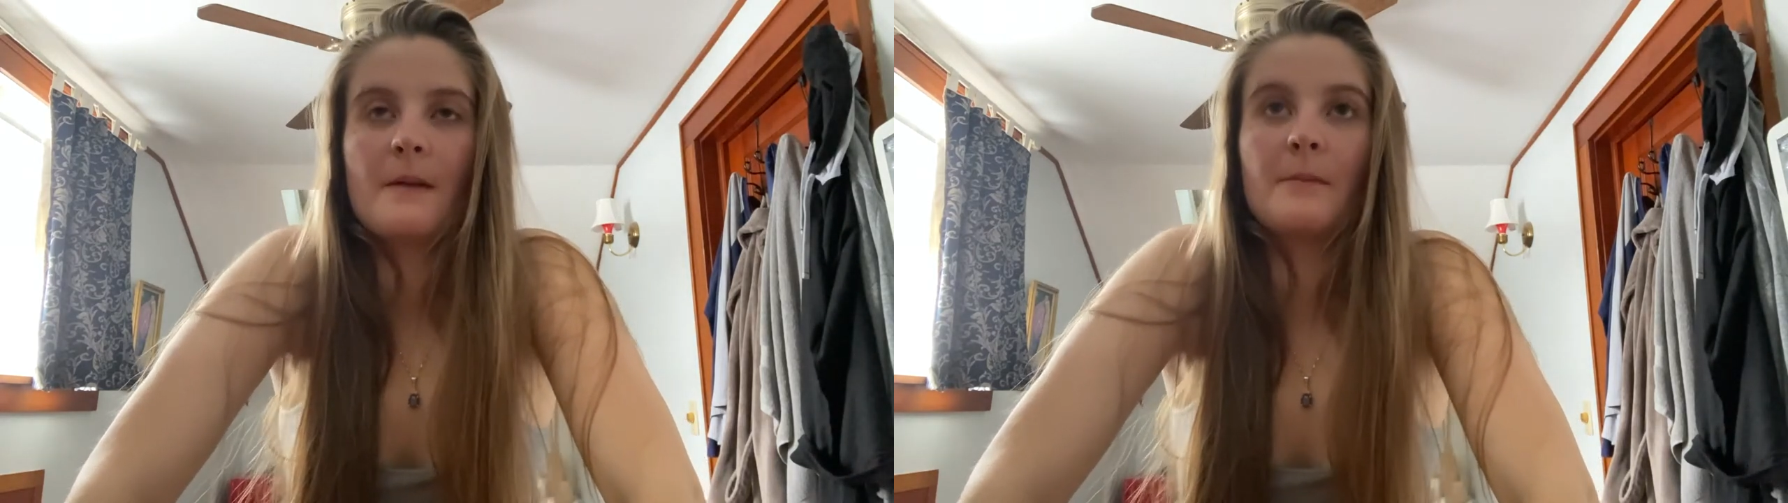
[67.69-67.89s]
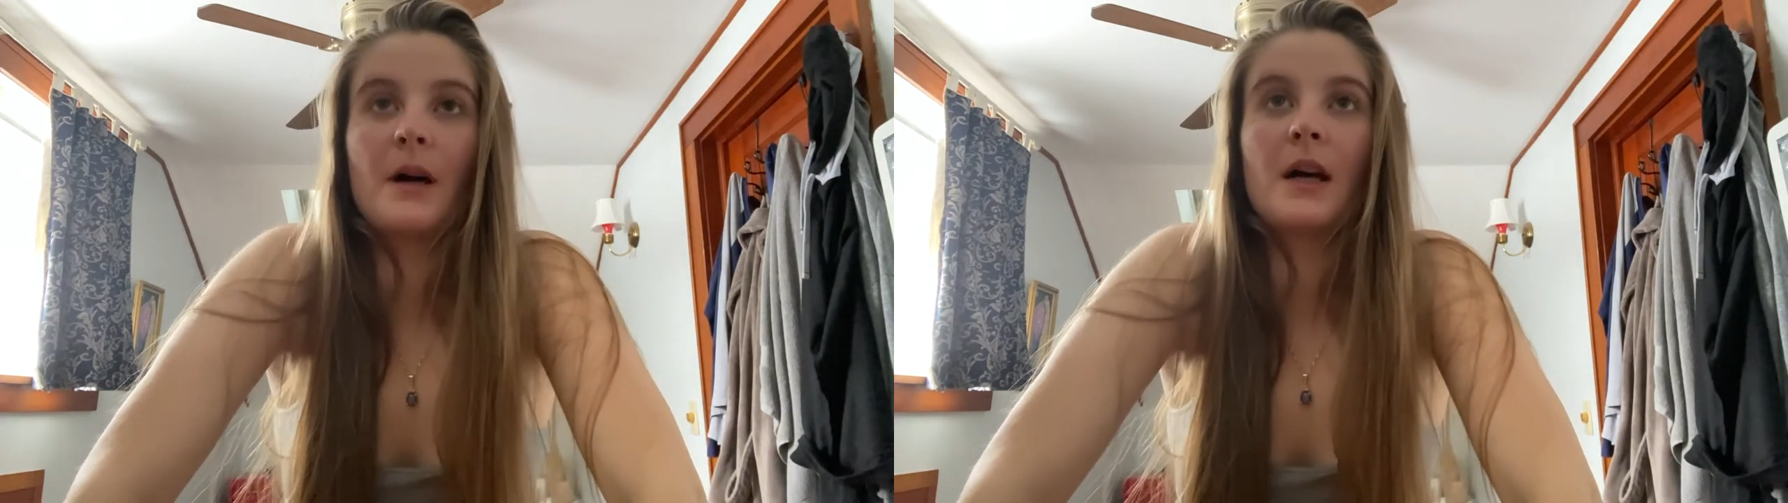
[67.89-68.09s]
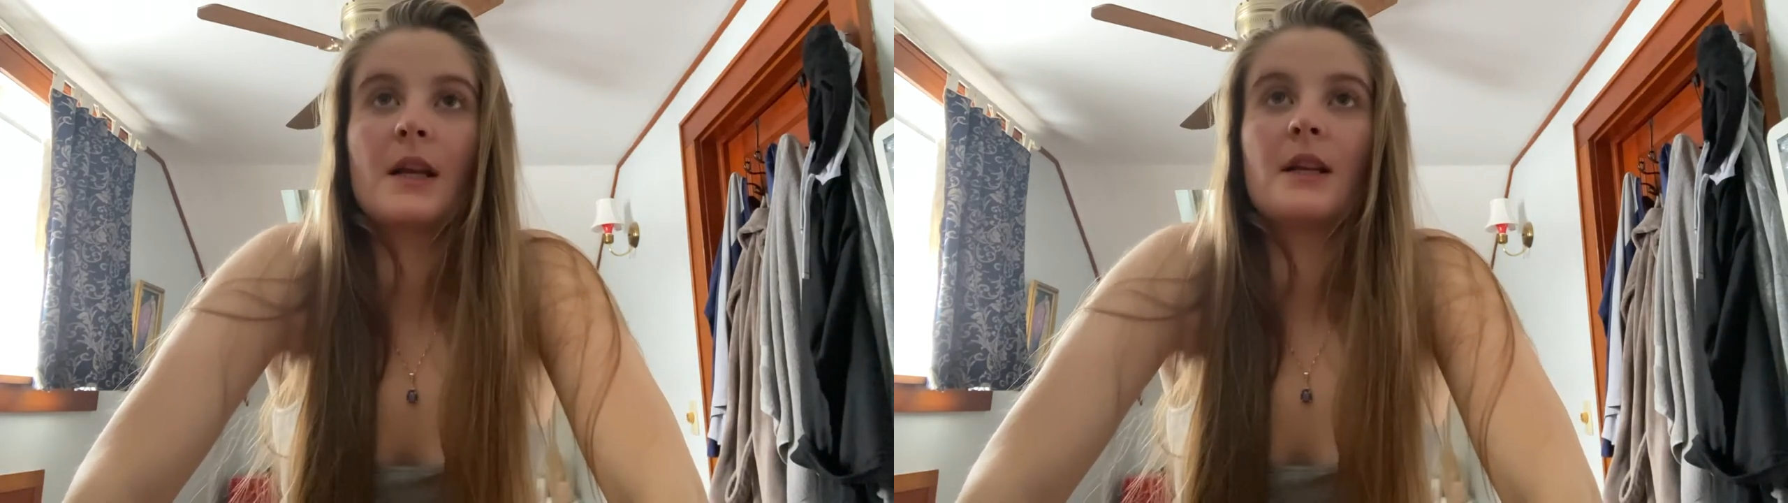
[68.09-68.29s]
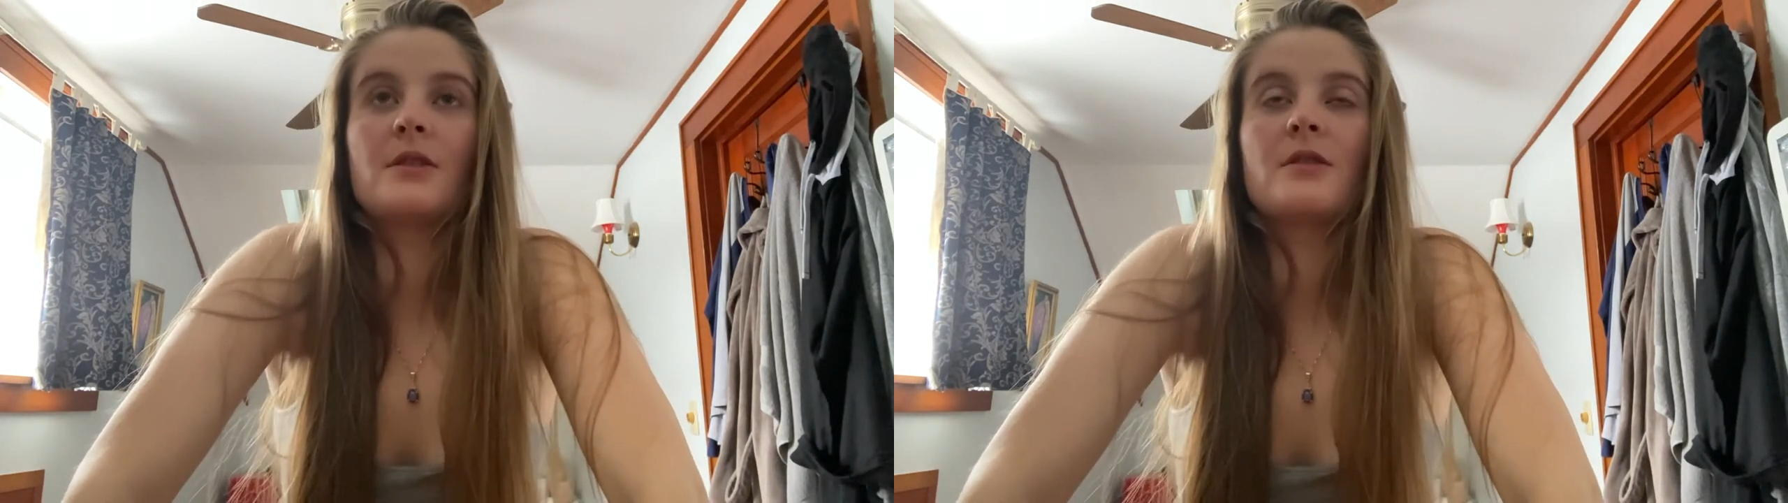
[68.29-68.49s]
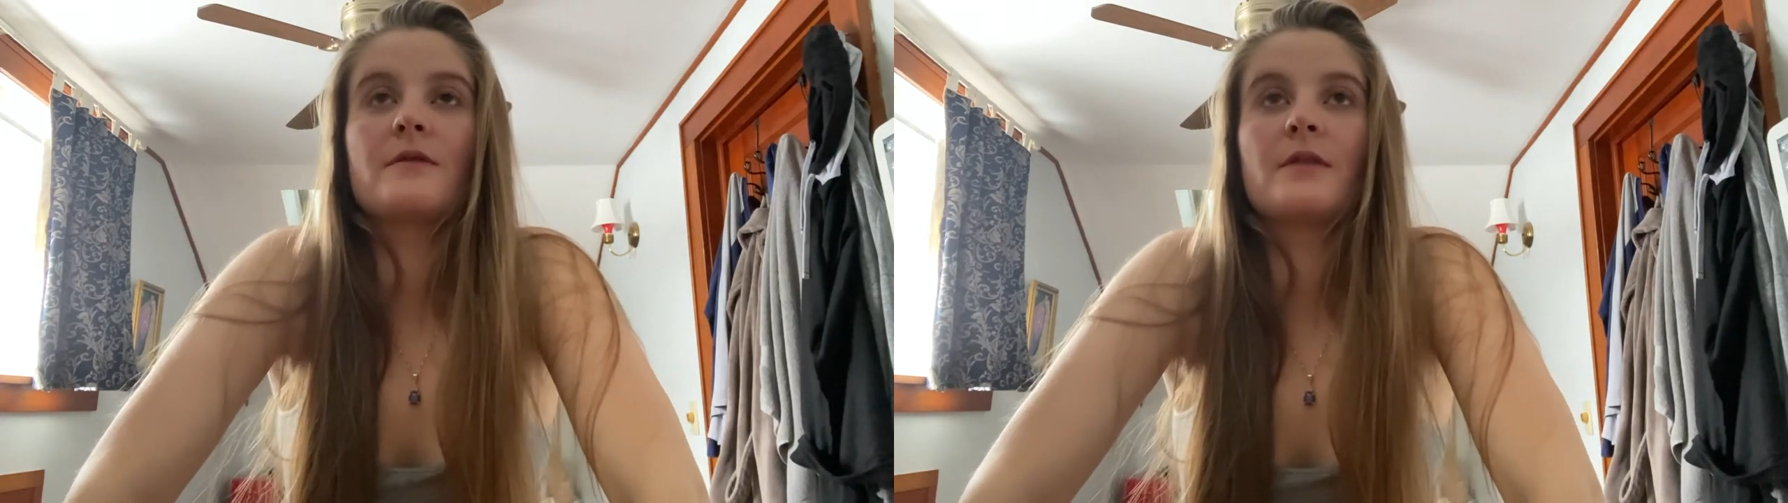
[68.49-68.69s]
body
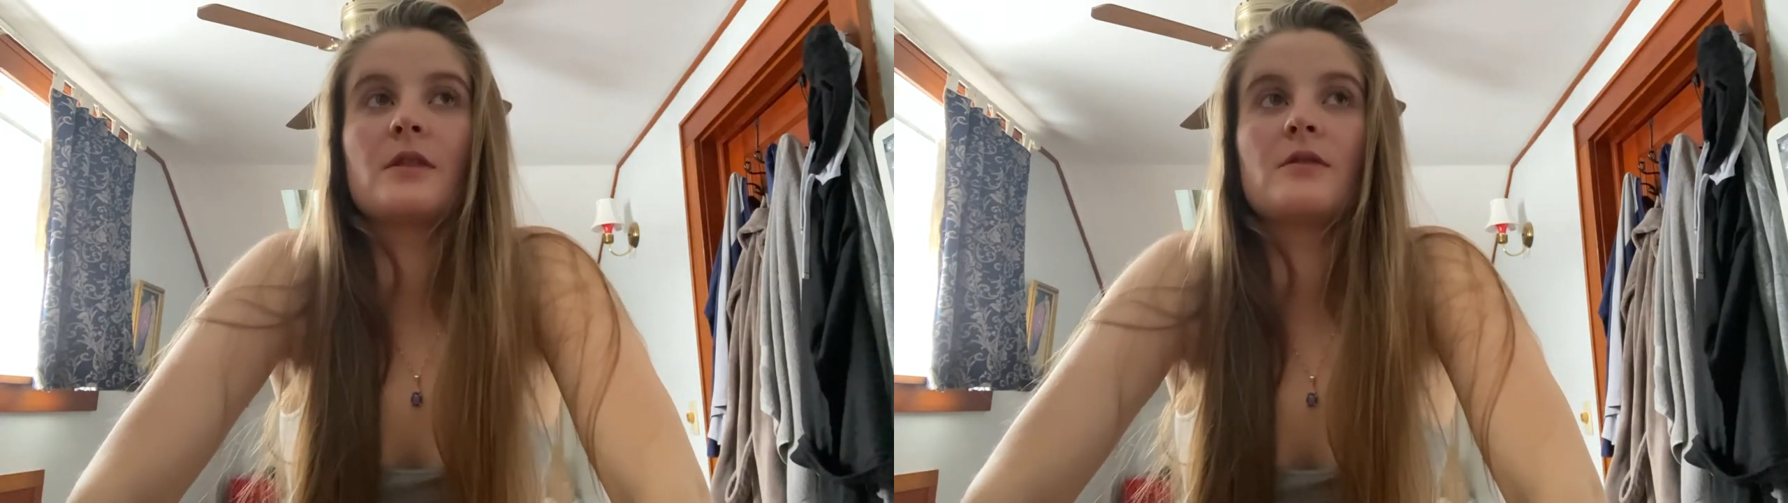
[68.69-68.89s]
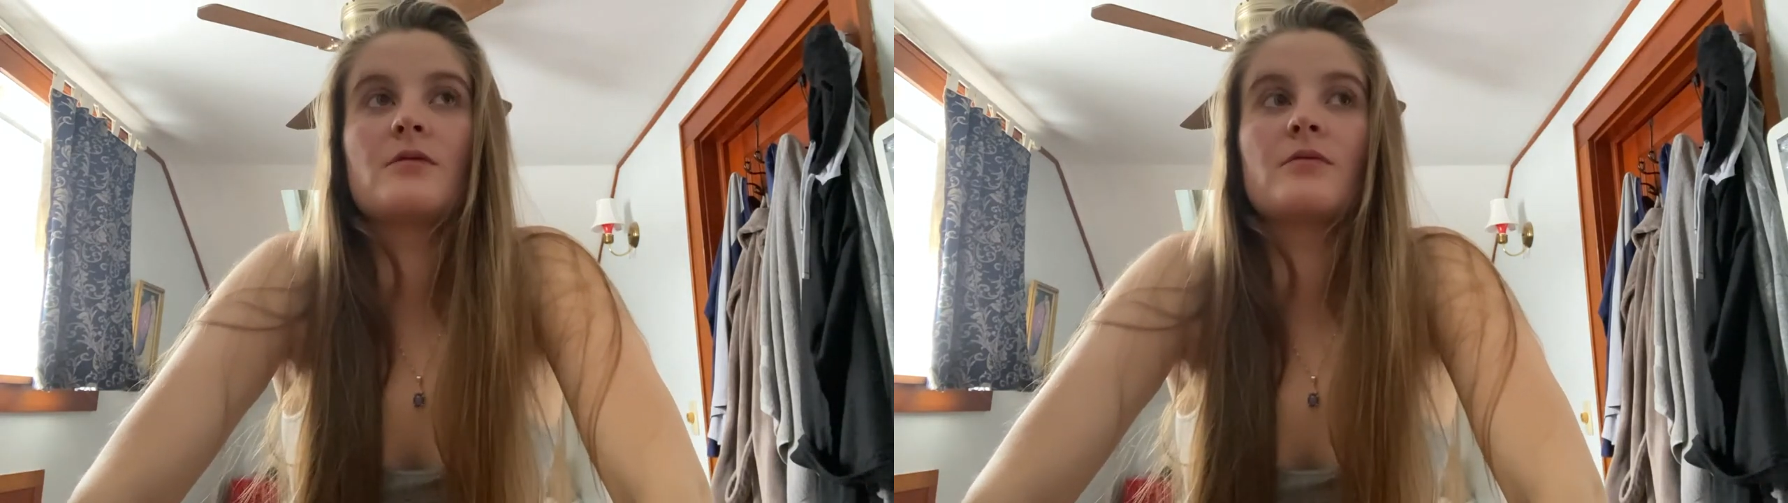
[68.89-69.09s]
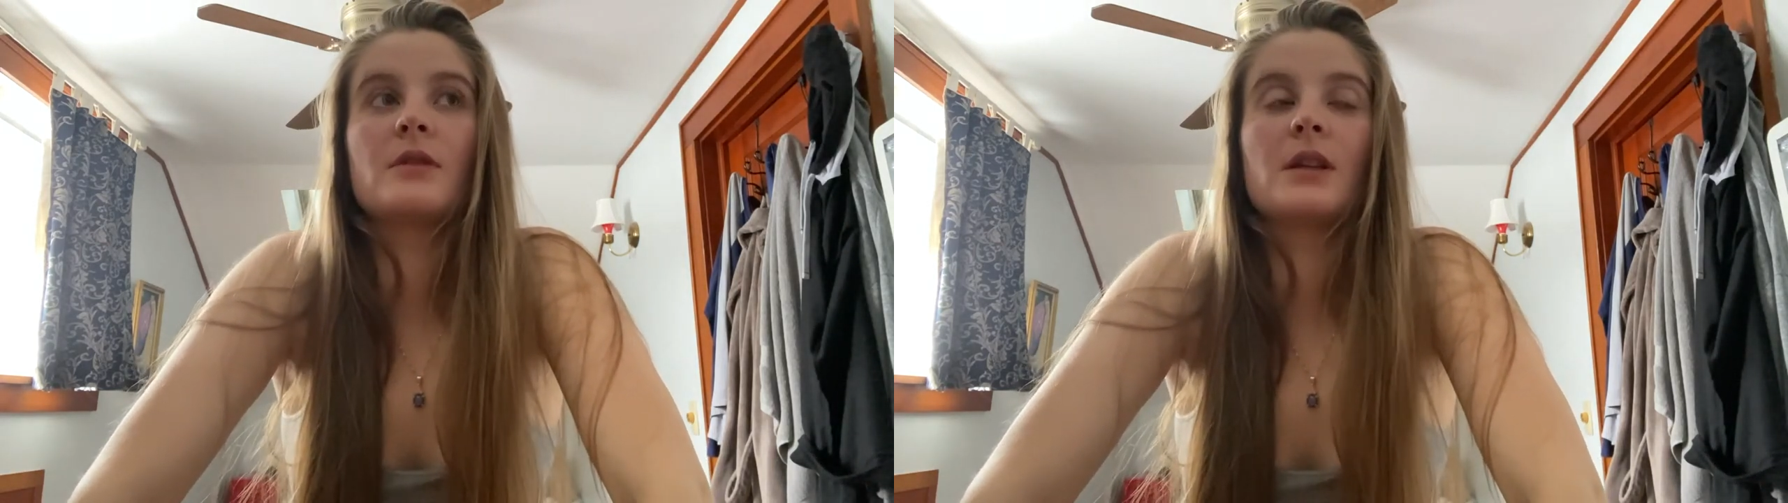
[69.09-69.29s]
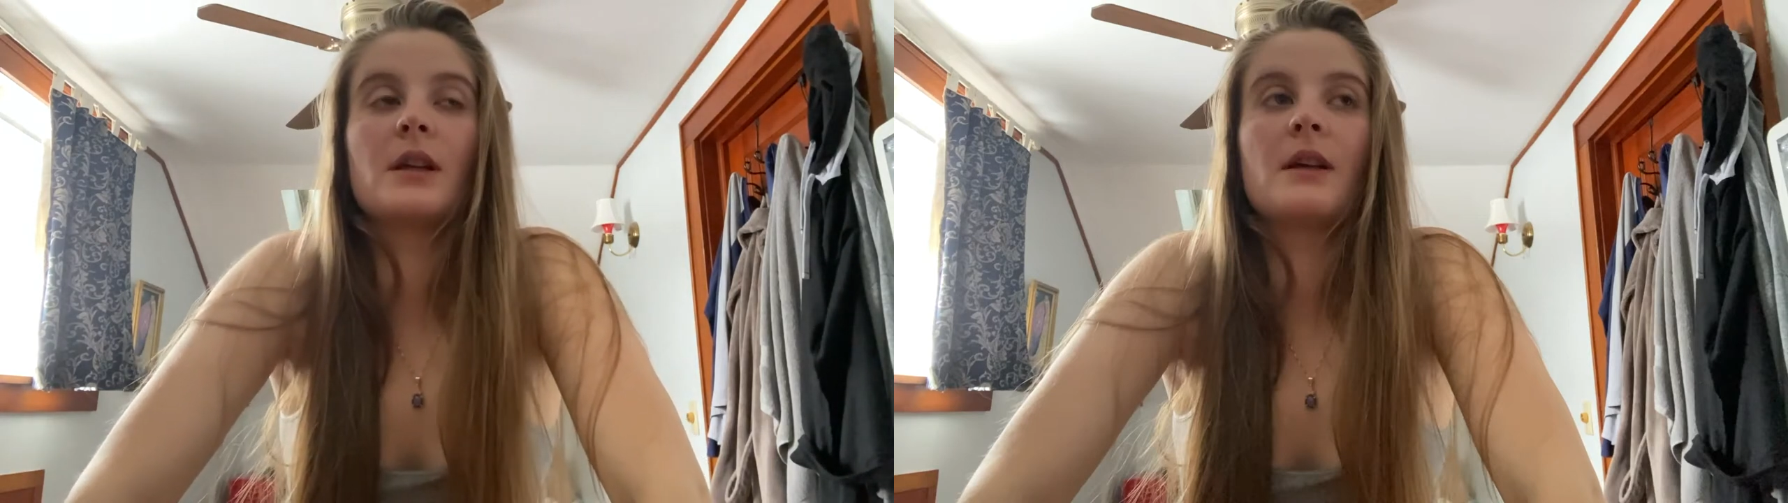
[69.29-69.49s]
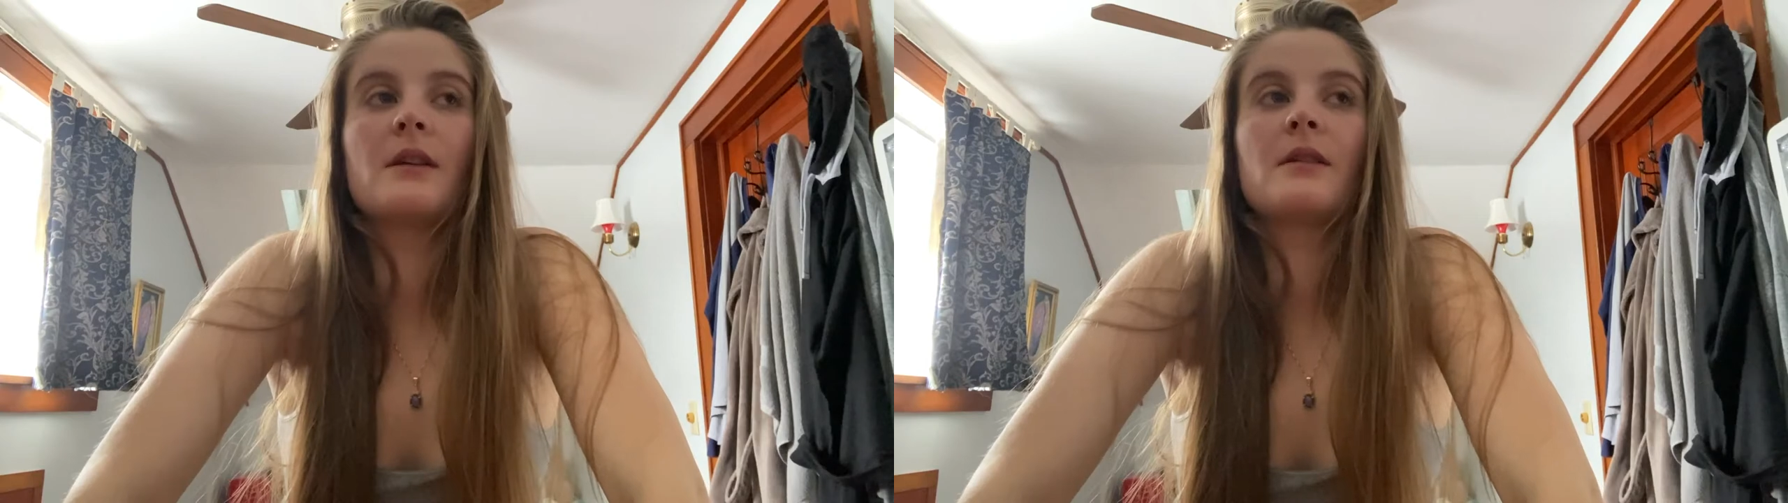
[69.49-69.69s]
just feels
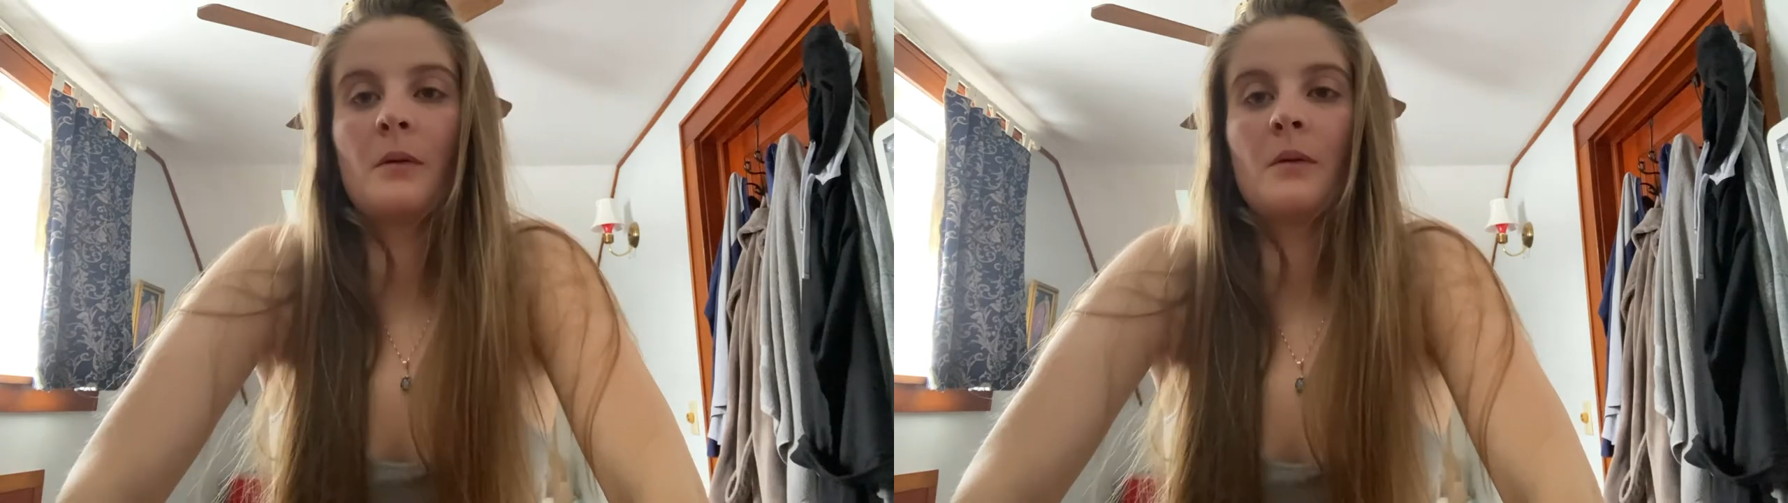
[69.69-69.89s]
really